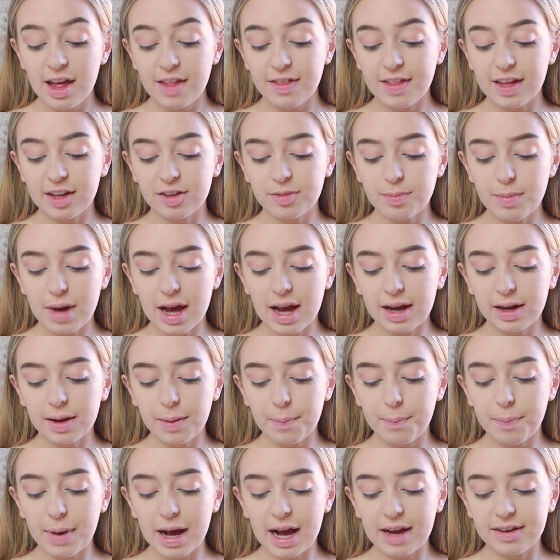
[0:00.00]
this
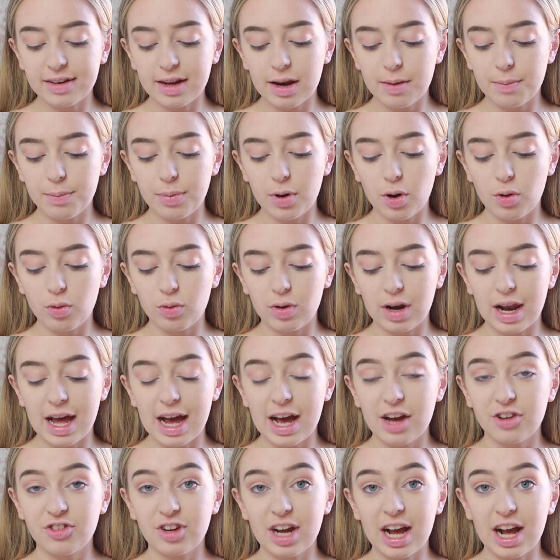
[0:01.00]
MAC Bad and Bold
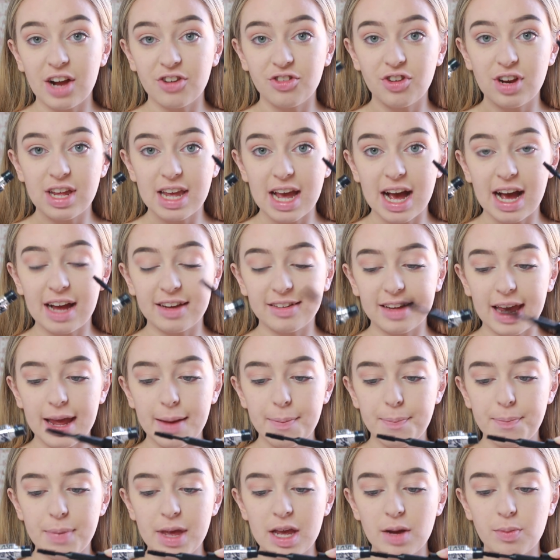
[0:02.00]
Lash actually has
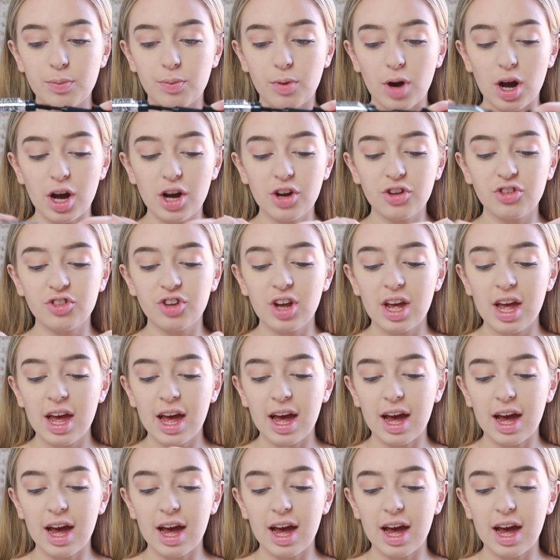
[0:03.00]
a big brush